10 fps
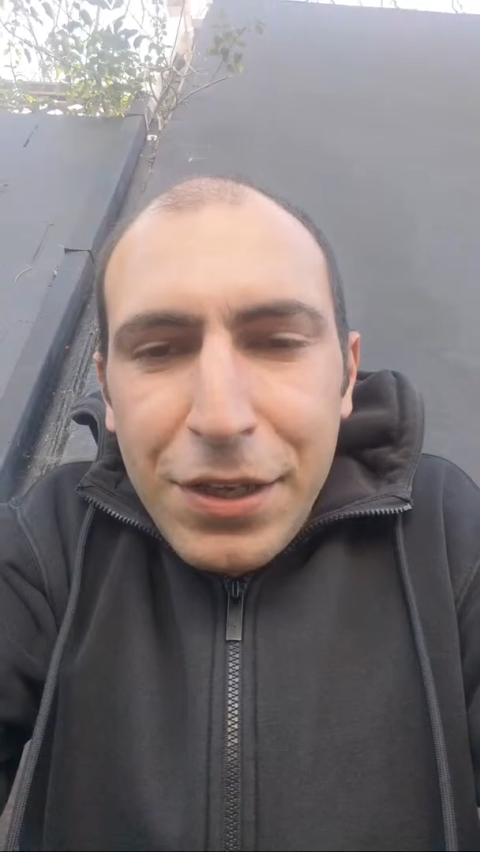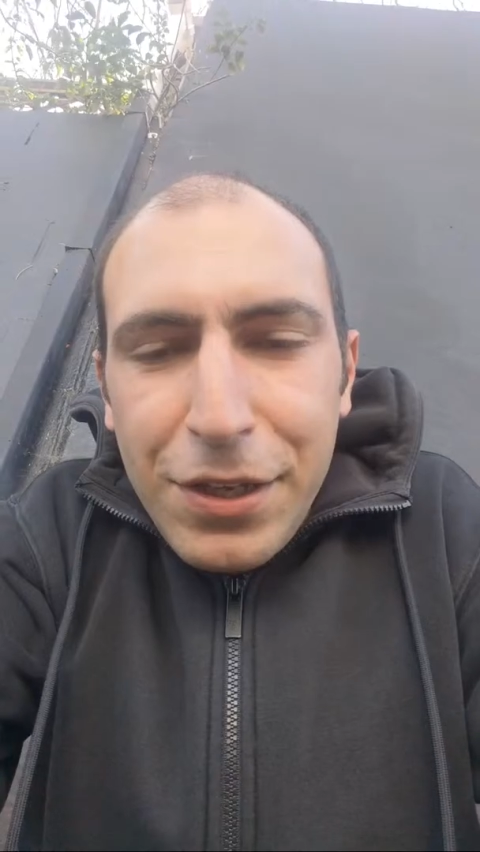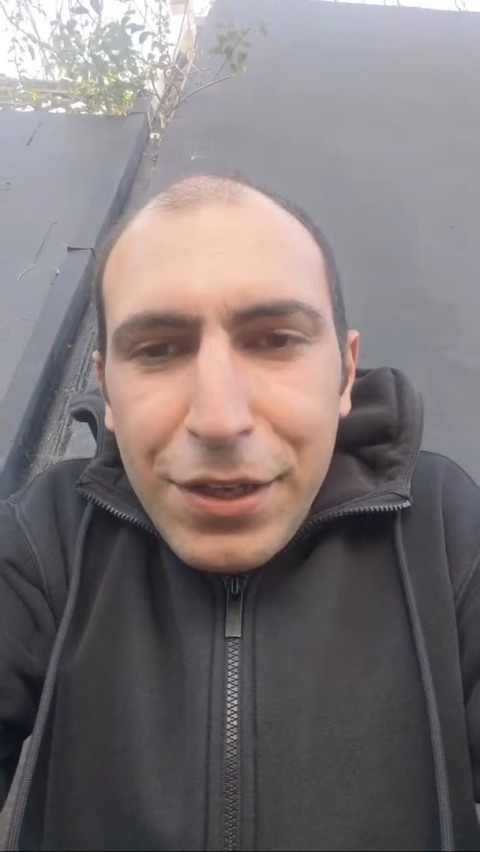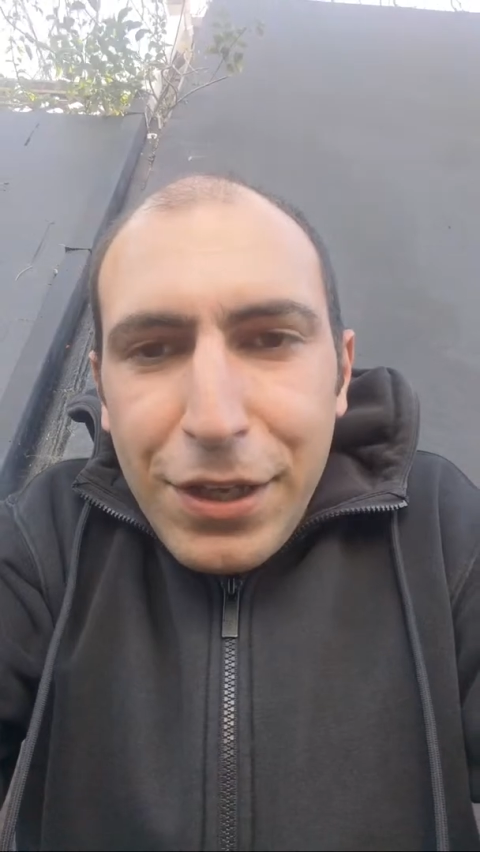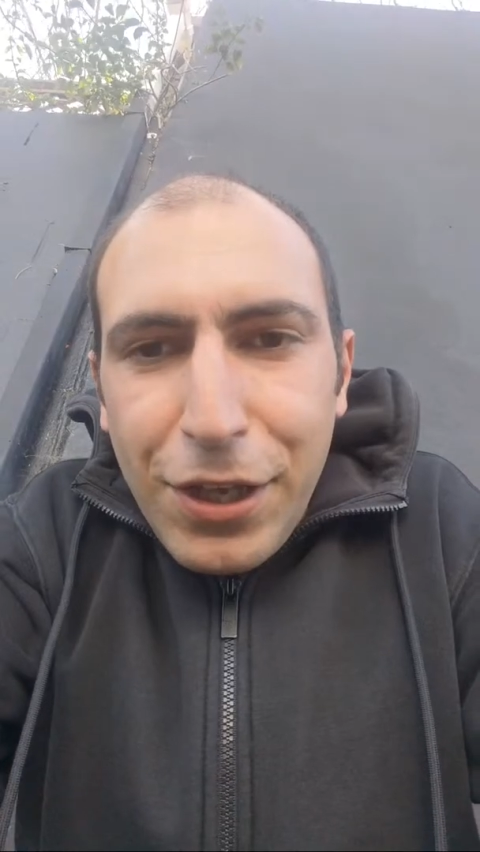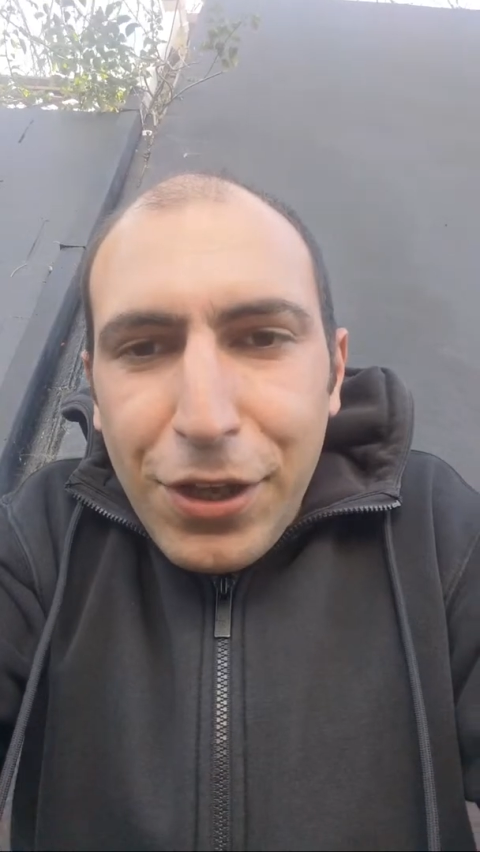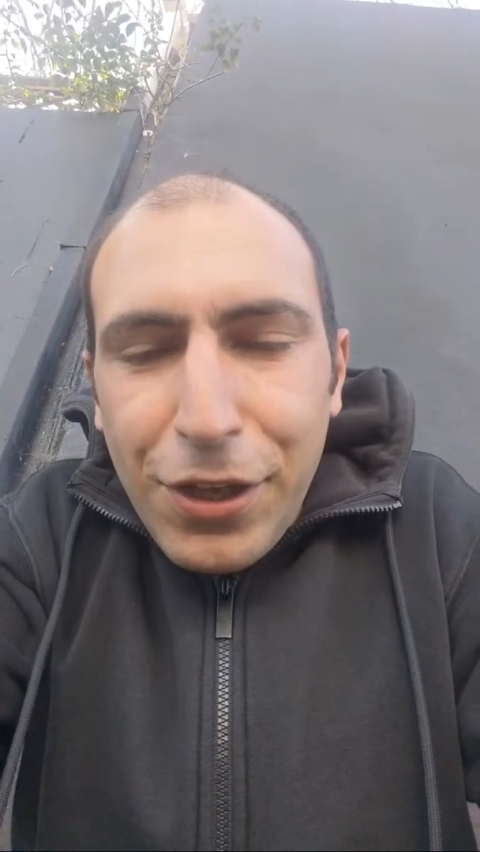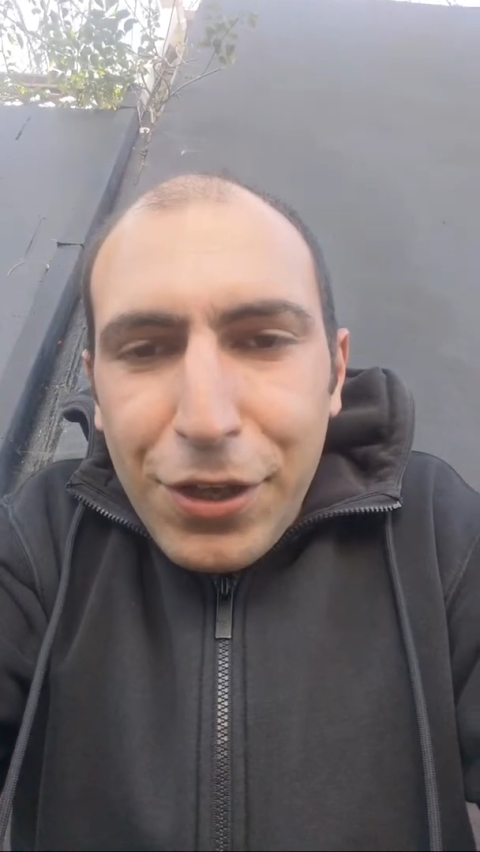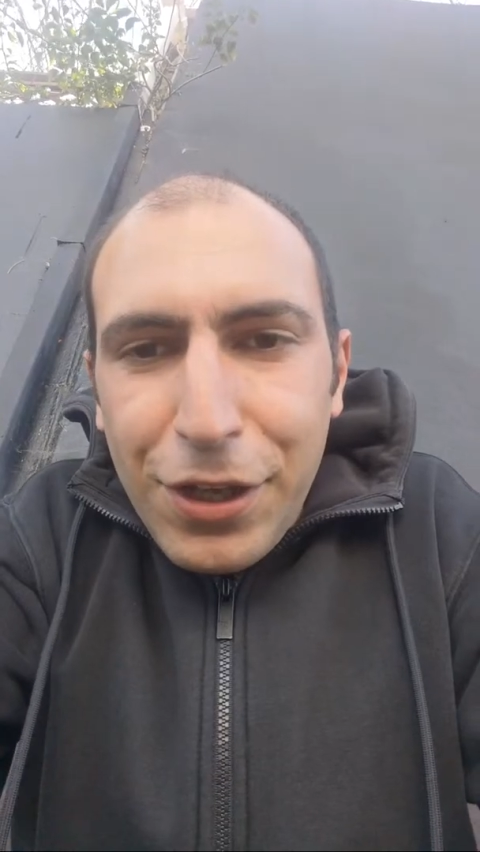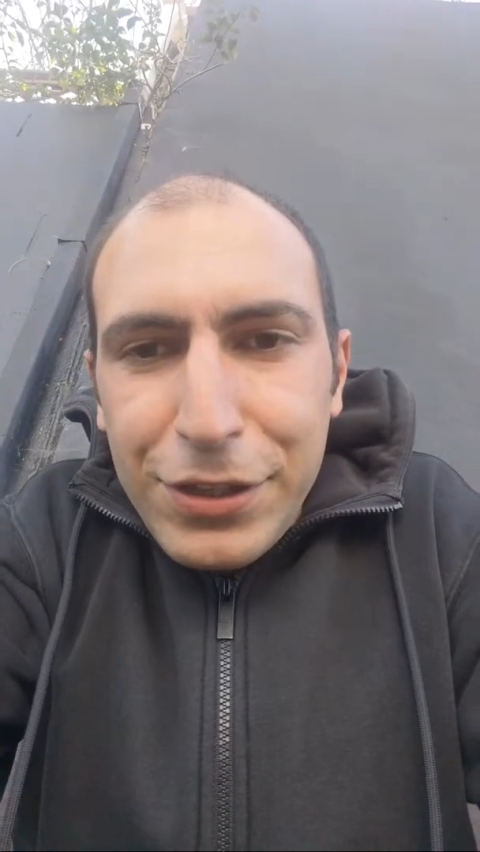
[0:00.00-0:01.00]

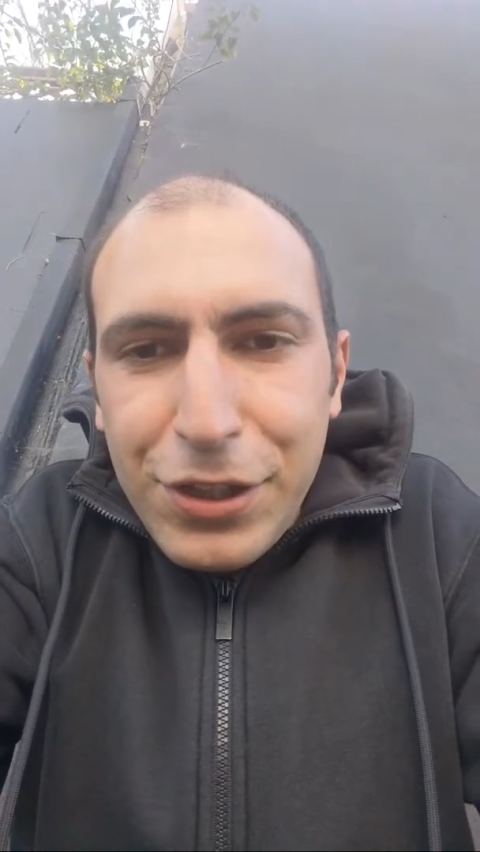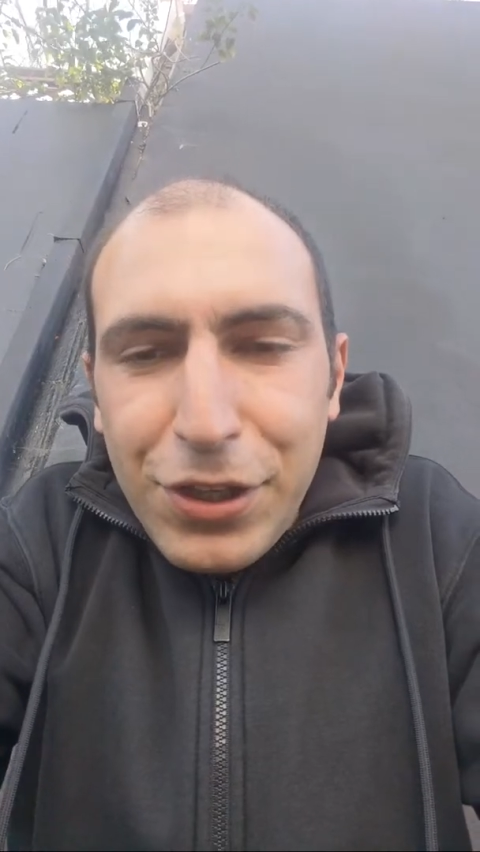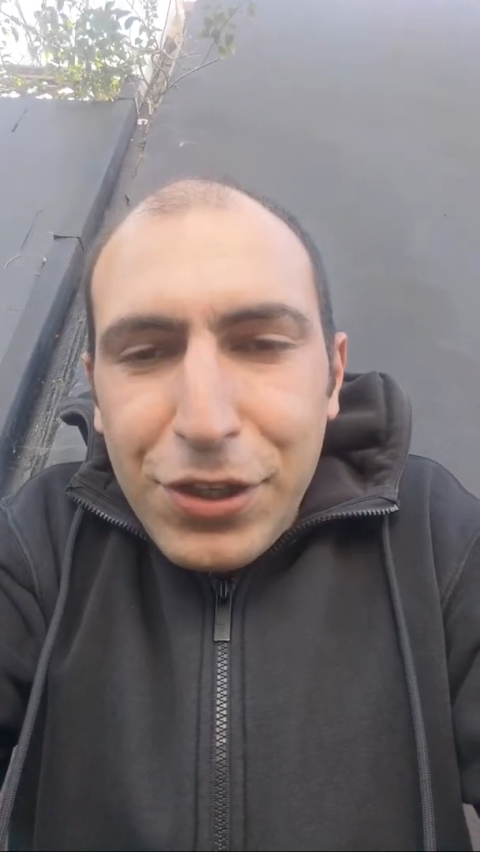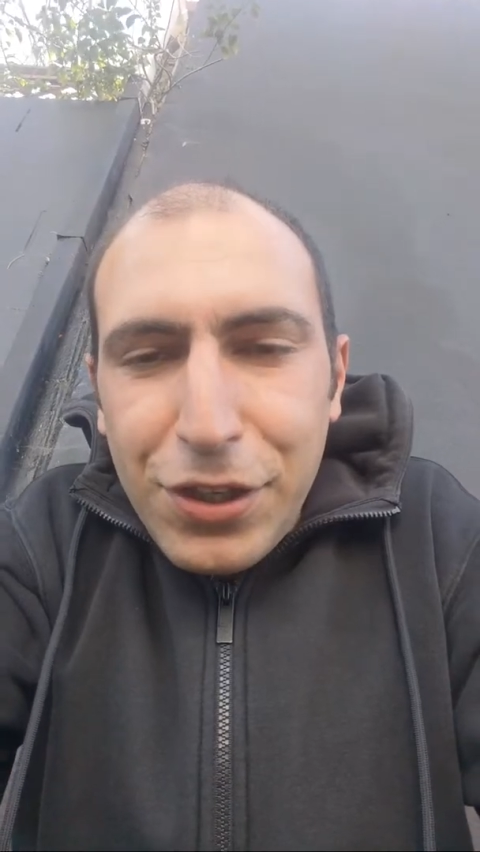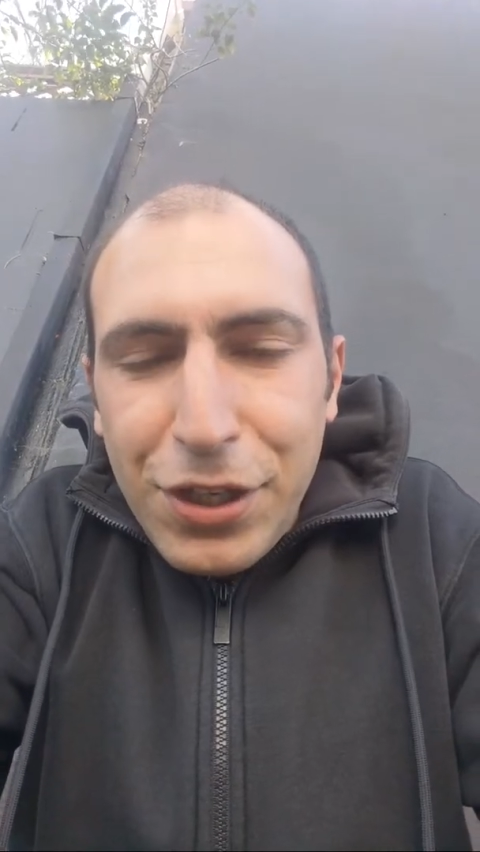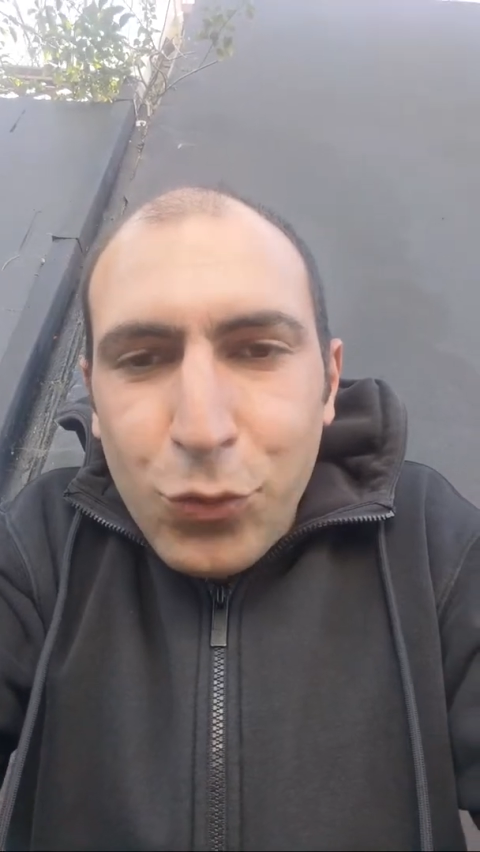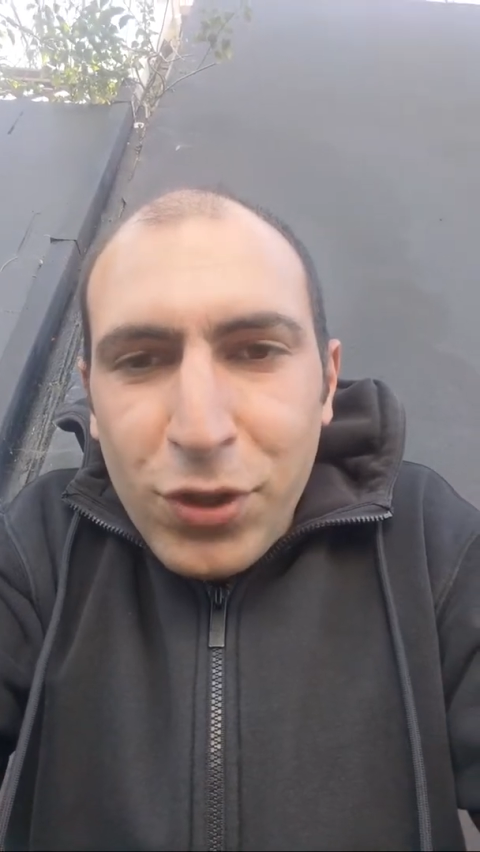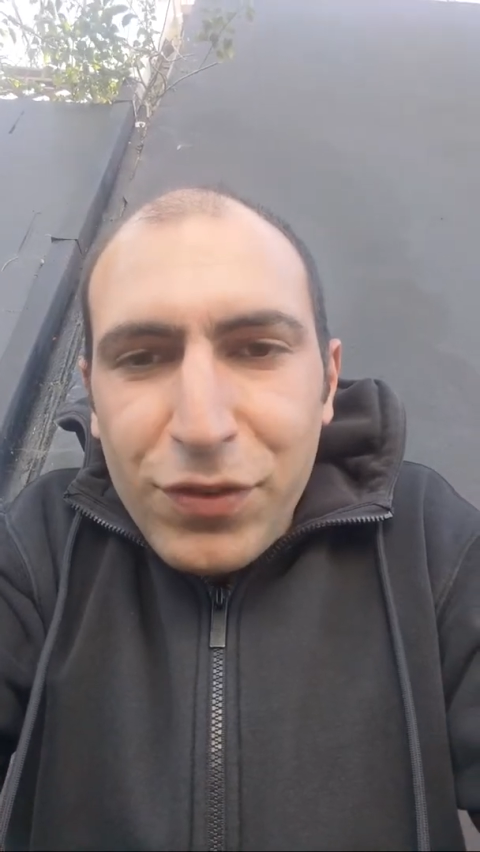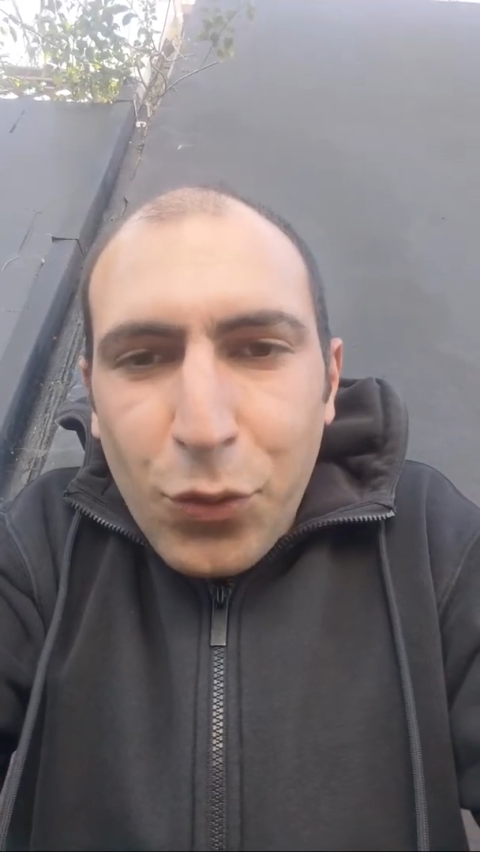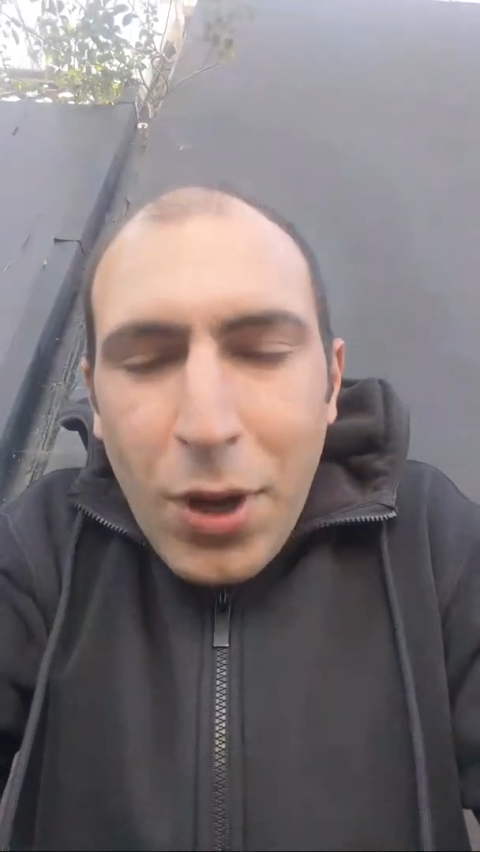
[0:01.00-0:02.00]
in one of
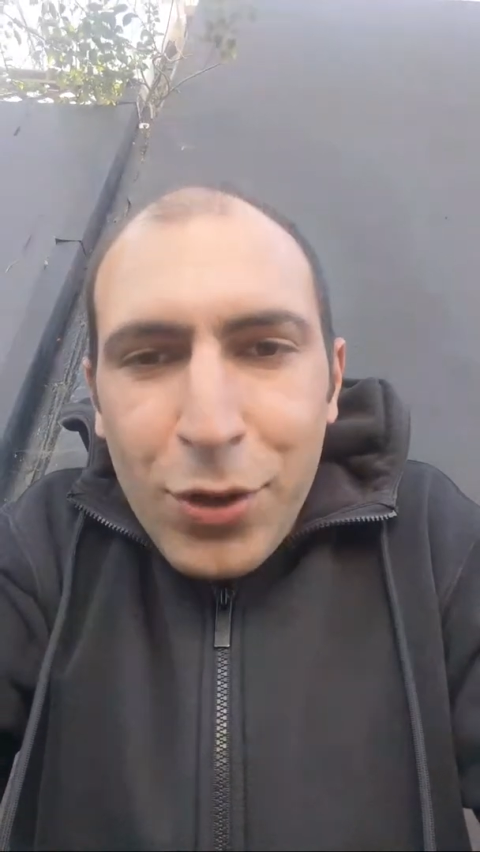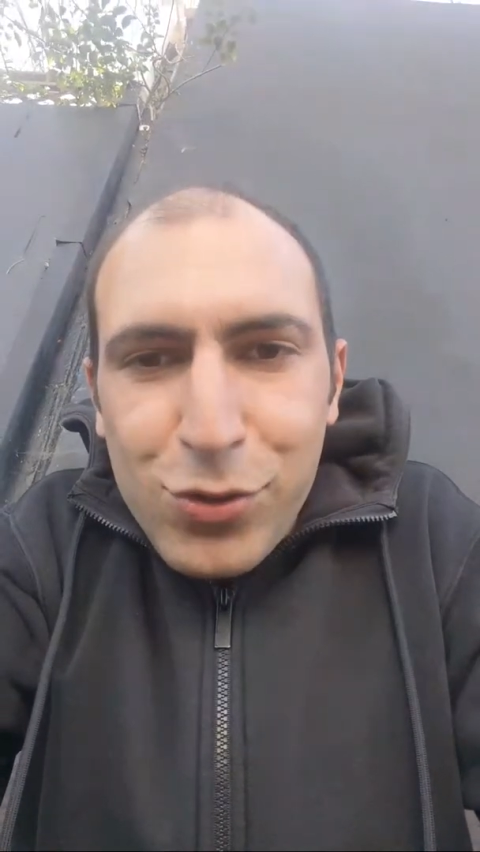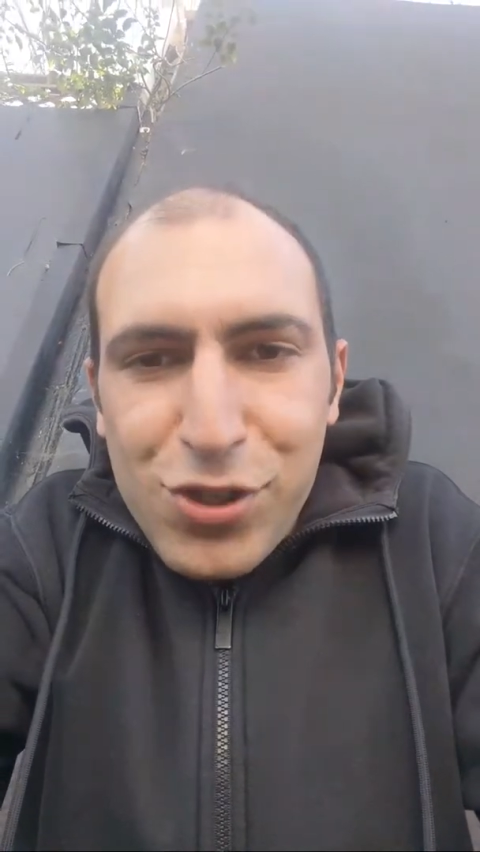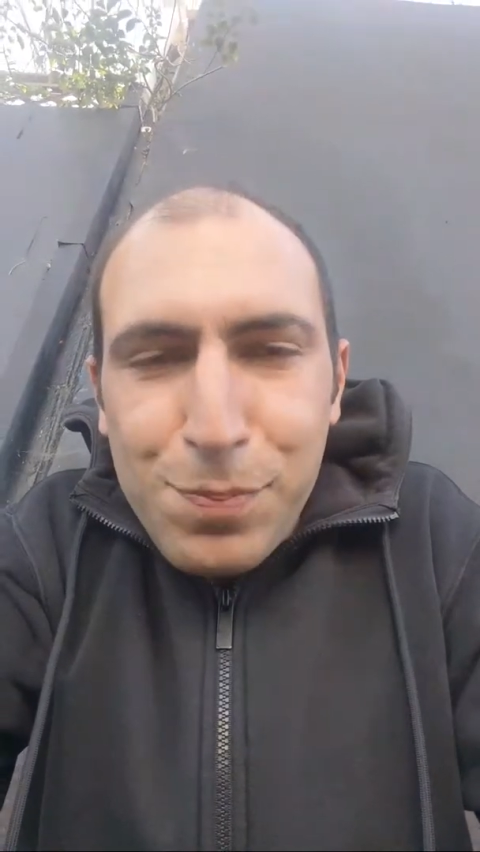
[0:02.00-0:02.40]
the rounds